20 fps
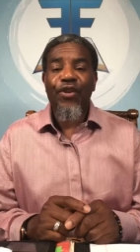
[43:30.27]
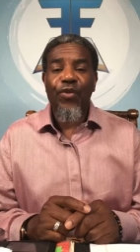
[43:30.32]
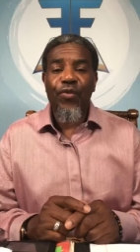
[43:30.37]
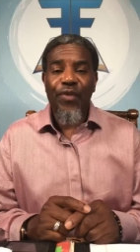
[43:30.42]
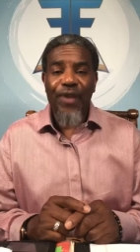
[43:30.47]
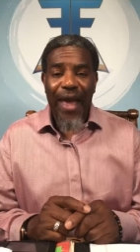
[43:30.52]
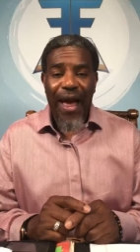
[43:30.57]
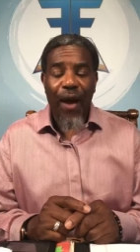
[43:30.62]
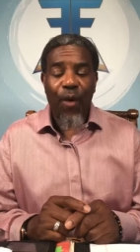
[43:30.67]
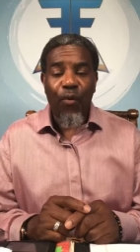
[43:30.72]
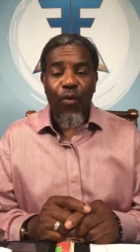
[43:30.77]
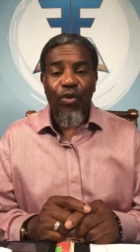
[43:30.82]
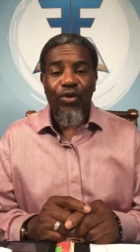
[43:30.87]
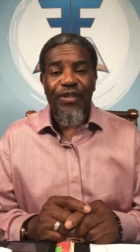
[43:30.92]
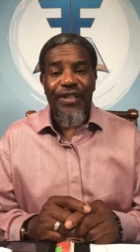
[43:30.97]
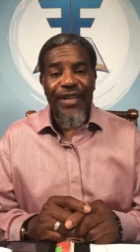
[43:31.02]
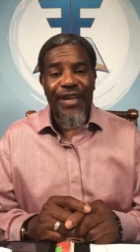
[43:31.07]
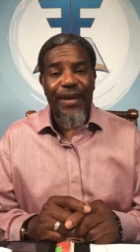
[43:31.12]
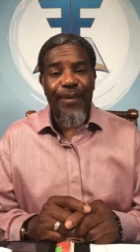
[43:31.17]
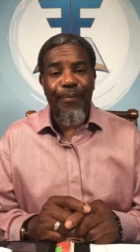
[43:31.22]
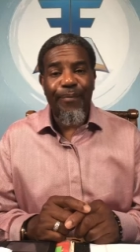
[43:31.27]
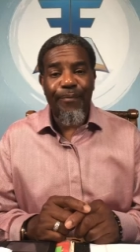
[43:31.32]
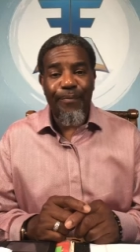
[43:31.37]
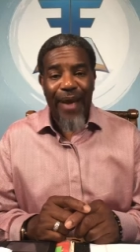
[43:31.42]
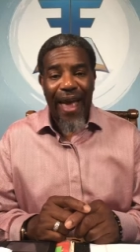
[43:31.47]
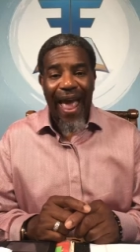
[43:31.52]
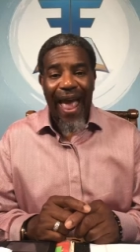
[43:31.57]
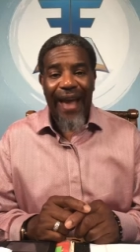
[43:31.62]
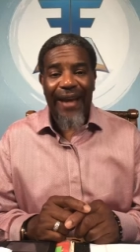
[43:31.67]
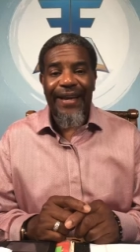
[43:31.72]
and you now want to
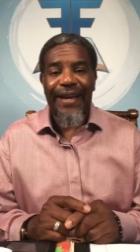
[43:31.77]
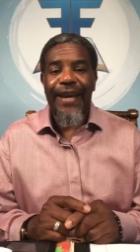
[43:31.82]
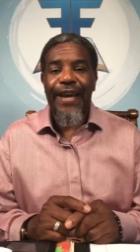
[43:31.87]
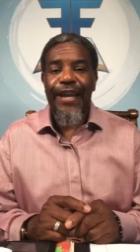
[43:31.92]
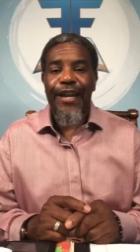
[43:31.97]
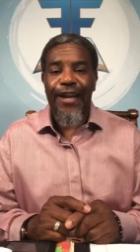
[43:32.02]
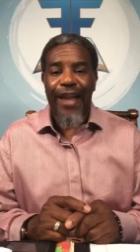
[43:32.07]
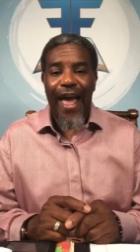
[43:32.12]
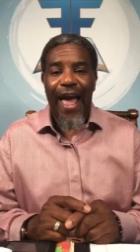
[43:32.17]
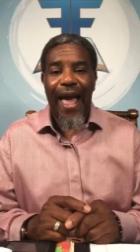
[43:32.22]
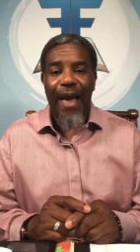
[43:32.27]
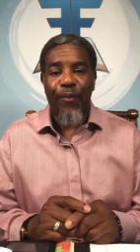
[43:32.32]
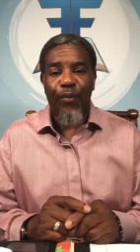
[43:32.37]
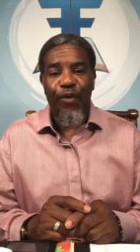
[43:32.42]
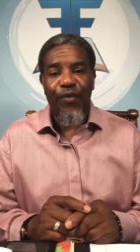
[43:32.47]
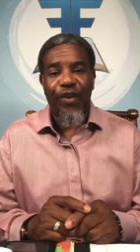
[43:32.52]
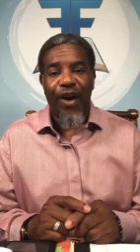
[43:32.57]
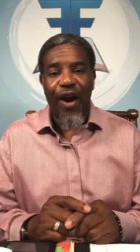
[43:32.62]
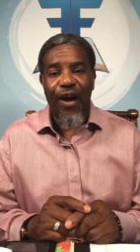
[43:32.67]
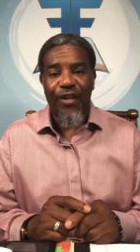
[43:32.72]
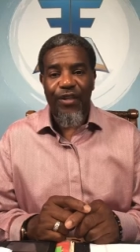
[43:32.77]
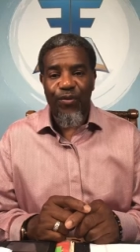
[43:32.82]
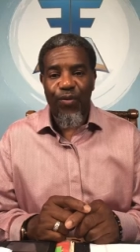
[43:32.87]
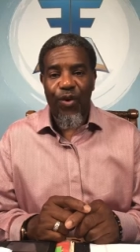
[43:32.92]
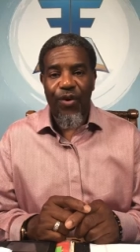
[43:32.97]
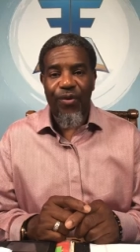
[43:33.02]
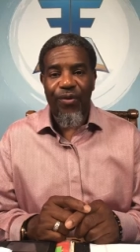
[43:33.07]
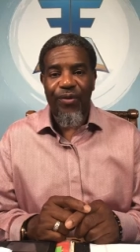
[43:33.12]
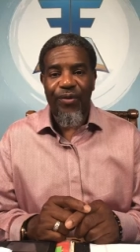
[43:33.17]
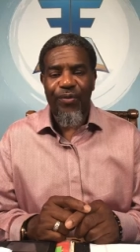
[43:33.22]
get back in line with
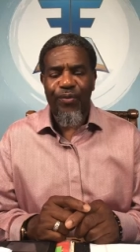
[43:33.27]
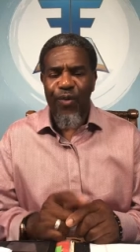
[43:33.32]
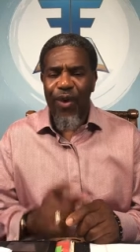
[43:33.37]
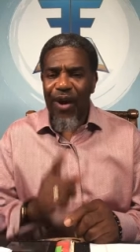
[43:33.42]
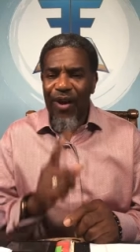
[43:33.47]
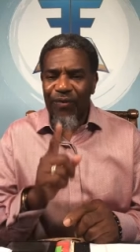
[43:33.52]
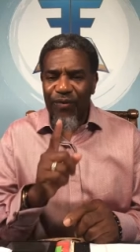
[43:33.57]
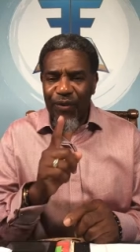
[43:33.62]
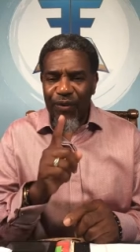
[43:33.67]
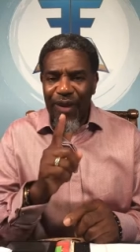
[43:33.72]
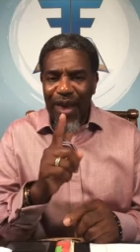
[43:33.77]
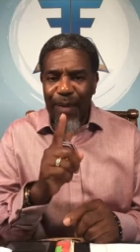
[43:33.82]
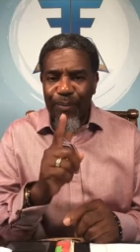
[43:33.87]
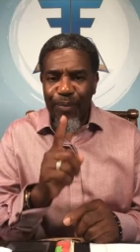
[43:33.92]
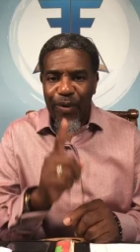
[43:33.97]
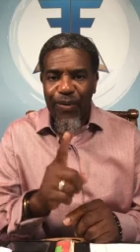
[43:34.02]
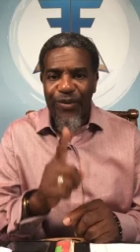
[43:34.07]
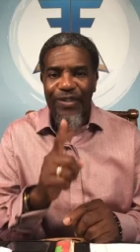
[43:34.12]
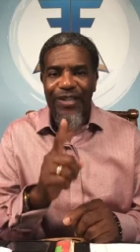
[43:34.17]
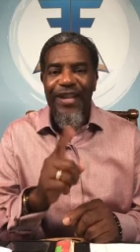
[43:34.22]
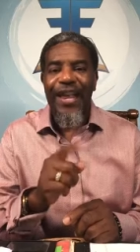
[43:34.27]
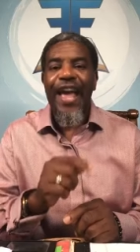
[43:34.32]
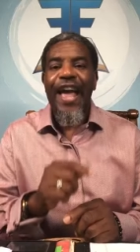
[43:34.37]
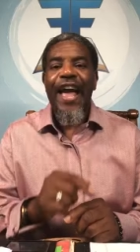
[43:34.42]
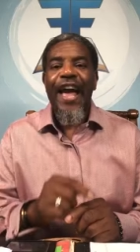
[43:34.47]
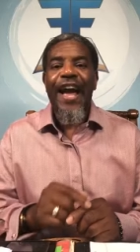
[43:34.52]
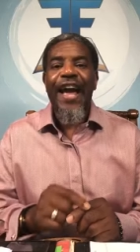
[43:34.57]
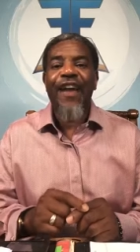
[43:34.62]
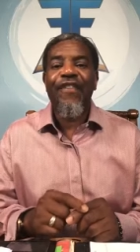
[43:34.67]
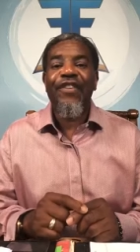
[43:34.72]
God's word. Well, if you're that person,
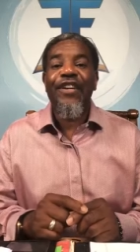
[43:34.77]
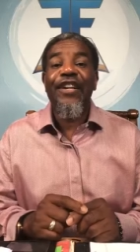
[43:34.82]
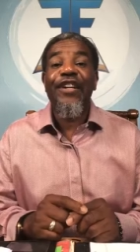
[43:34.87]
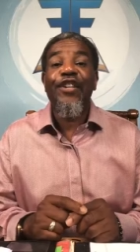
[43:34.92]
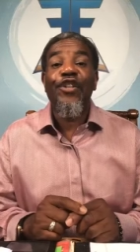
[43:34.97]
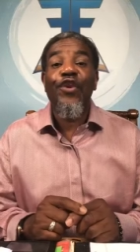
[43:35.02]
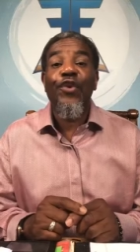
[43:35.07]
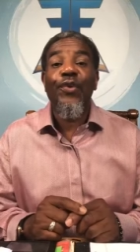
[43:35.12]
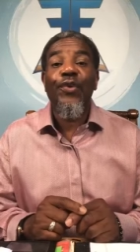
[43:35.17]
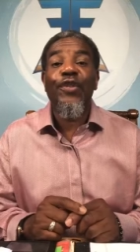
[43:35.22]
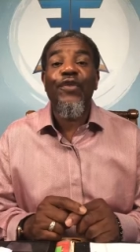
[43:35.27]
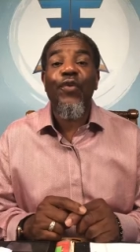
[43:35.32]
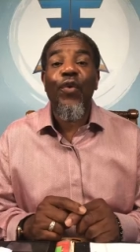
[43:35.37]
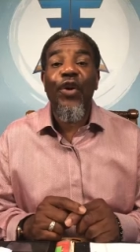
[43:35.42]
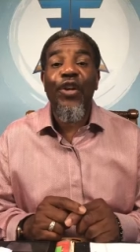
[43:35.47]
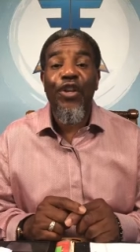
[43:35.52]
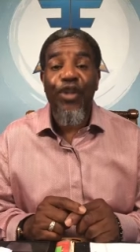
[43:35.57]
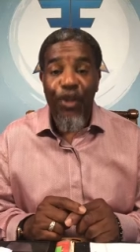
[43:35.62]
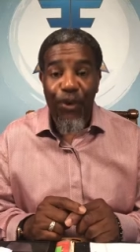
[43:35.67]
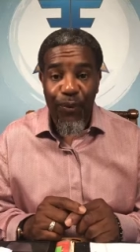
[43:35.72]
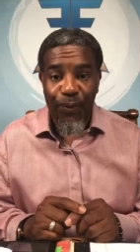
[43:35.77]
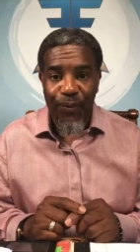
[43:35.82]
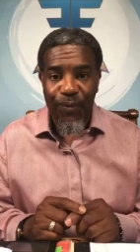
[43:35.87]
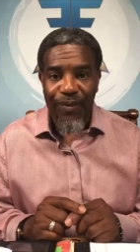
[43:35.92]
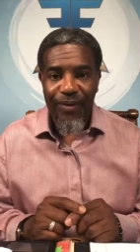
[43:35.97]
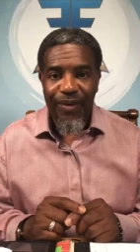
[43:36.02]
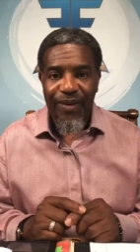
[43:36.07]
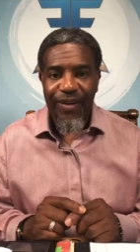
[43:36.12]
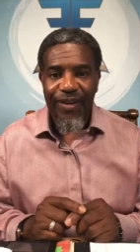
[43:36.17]
I have good news for you.